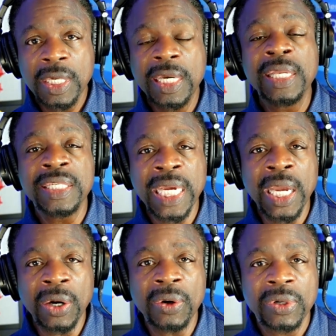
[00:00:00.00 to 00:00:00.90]
and
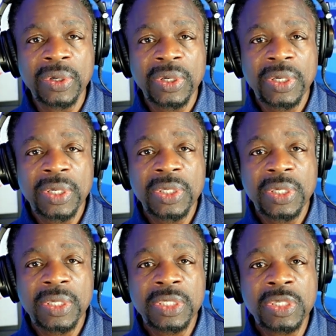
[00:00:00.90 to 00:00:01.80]
dare
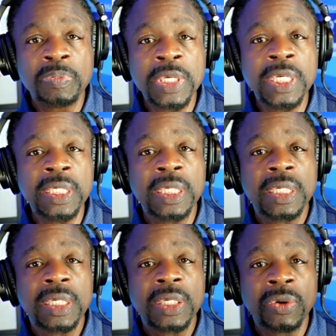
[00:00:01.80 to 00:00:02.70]
to be
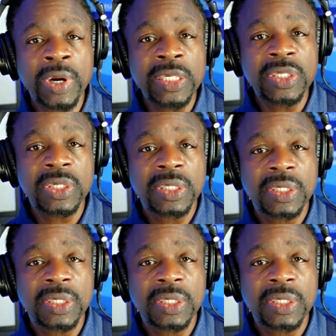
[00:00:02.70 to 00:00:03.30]
grateful.